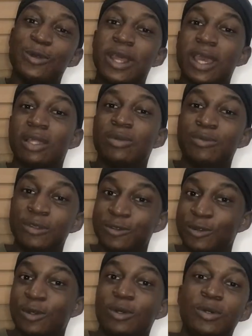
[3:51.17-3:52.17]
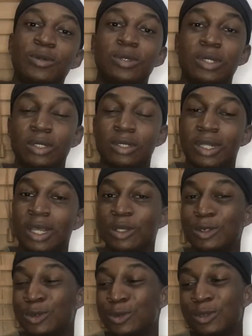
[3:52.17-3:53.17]
like before,
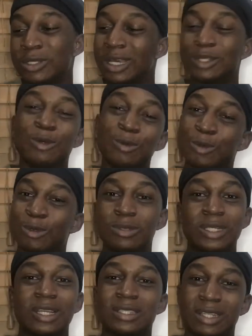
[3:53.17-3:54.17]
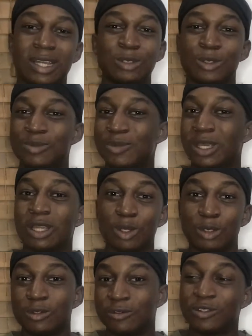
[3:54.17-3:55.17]
like there are some group chats that just make a
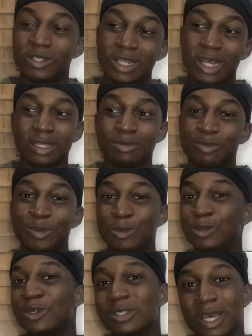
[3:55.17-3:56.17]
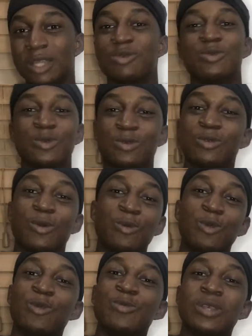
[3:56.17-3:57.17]
lot of noise, like people just add you to some
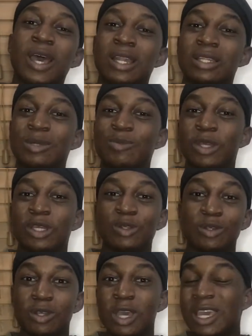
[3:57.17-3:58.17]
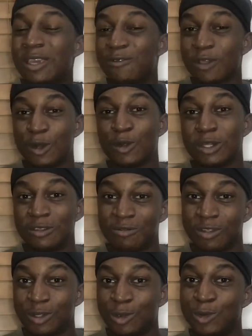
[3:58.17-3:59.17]
groups and they make another. If you are not
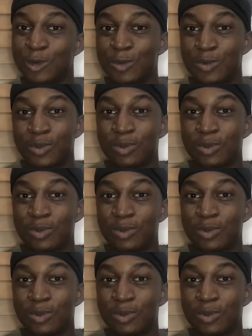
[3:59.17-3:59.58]
leaving the group